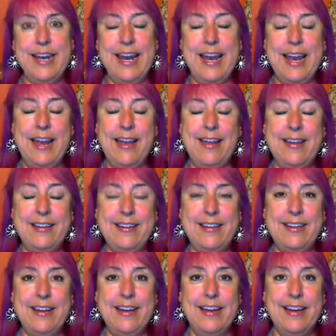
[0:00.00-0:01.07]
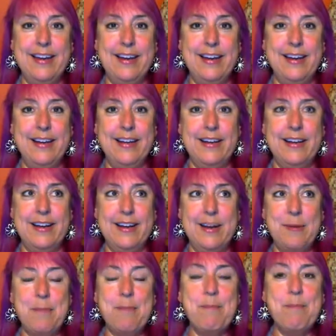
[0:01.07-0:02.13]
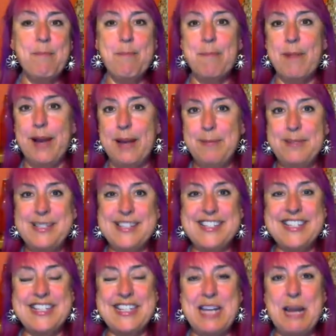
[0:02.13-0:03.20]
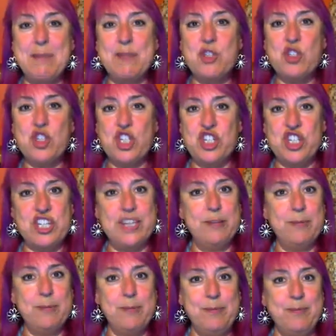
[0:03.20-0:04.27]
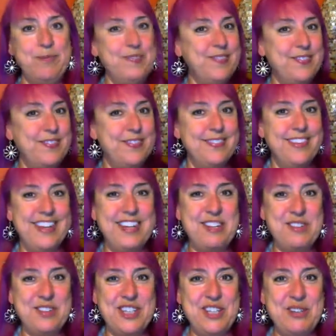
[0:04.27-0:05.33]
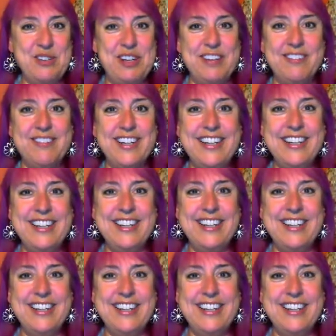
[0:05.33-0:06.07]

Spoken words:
And my business's name is Gigi. I know, cute, huh? Right?